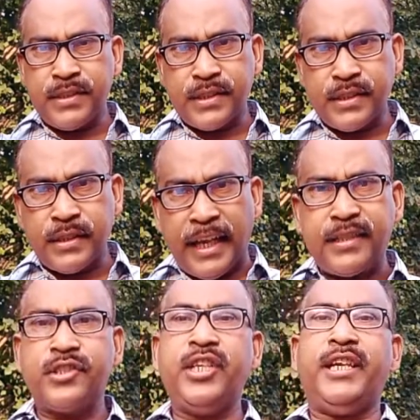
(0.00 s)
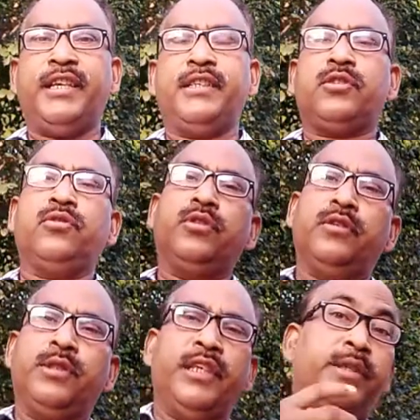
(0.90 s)
the next day, so
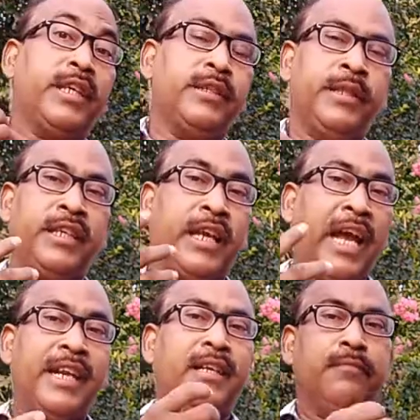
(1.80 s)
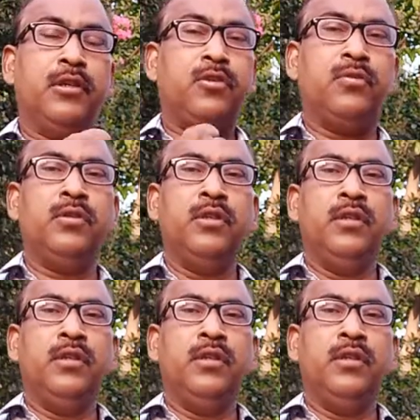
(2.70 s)
they can able to